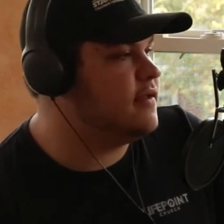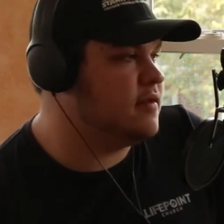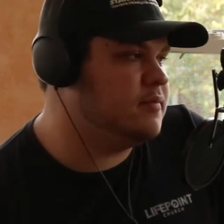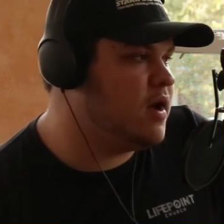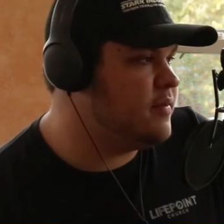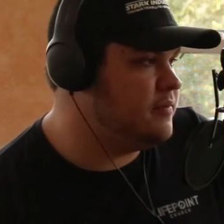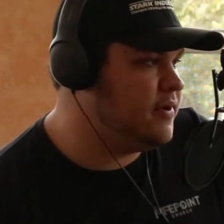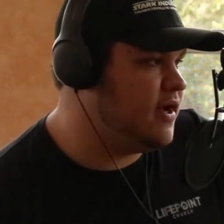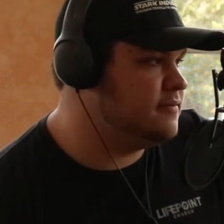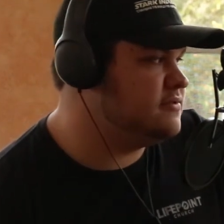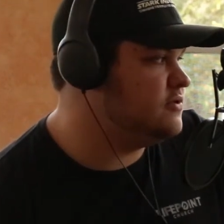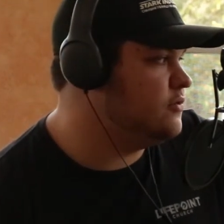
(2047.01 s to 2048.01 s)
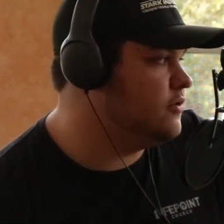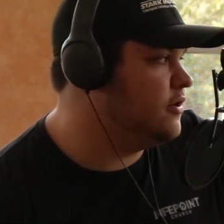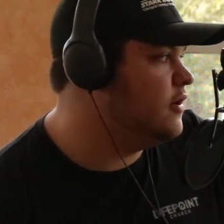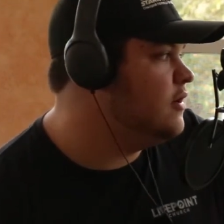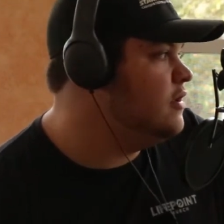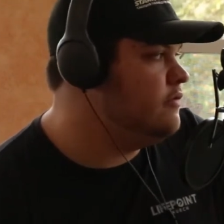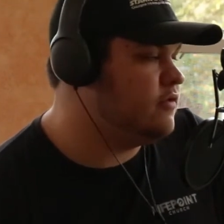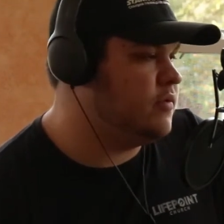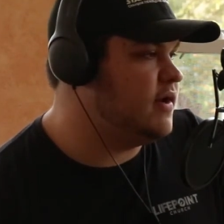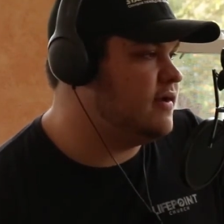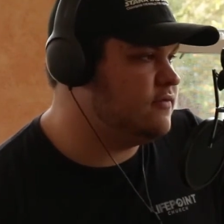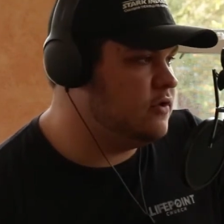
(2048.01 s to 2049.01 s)
like, a mom and pop store for
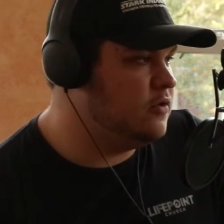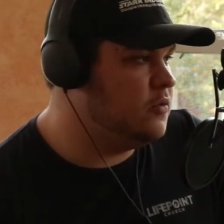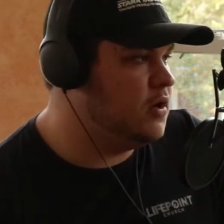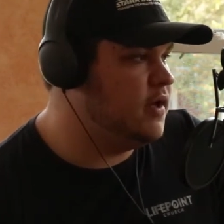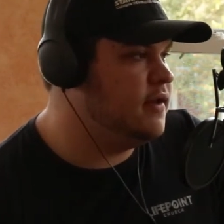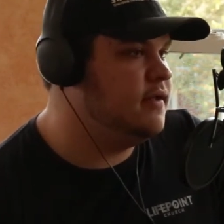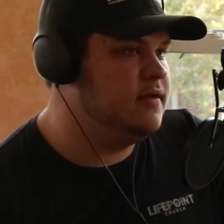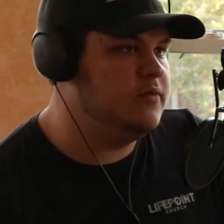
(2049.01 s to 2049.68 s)
whatever you want,